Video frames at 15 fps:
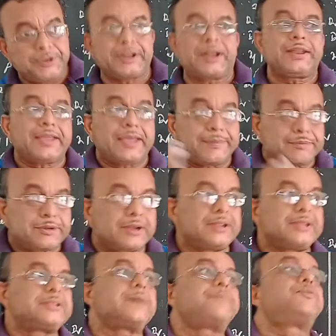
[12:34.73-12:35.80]
and kept a
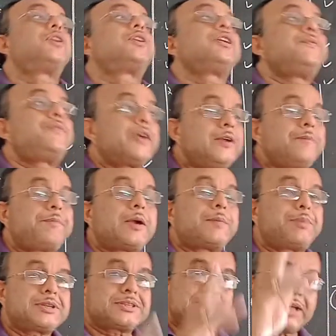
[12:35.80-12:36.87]
reserve for different
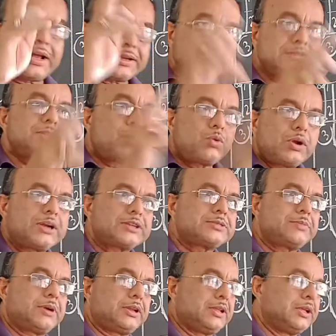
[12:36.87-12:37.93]
purpose, that is the owner's
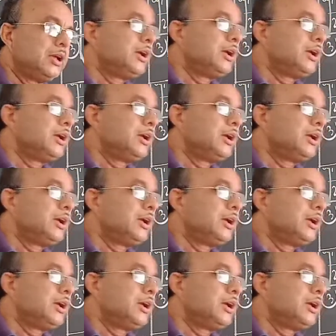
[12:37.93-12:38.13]
money.